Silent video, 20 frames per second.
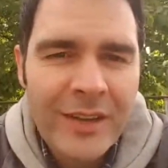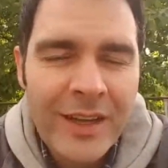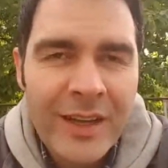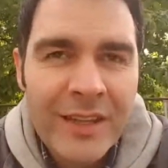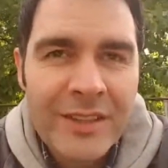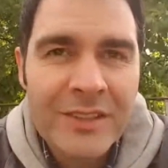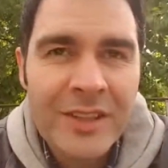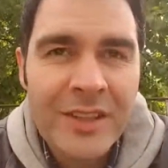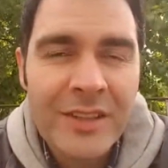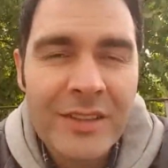
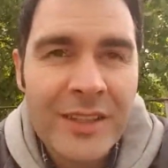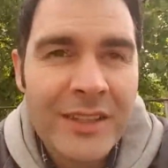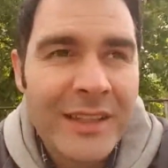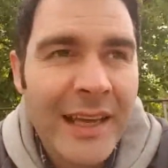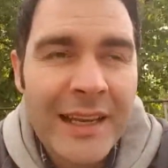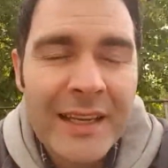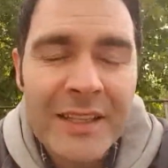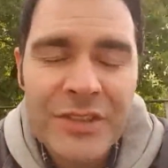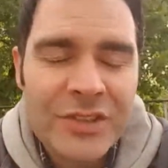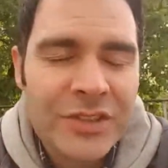And so the
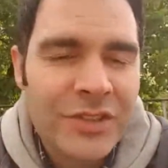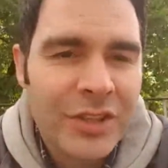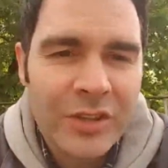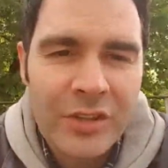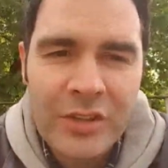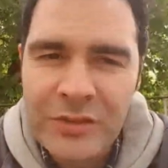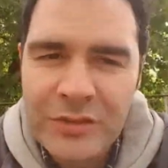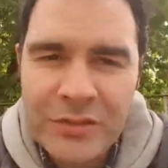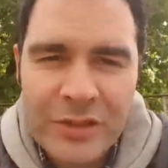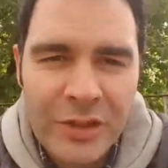days just go
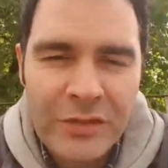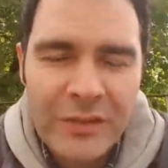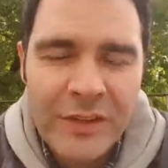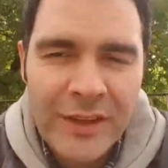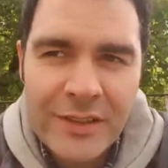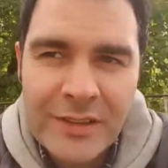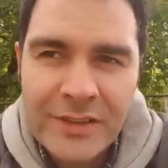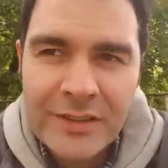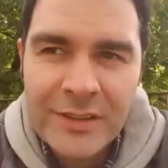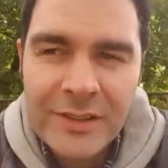so
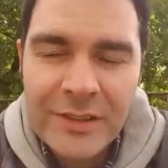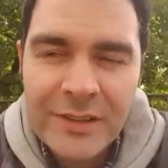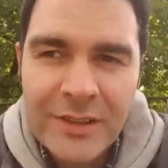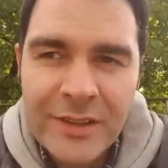fast.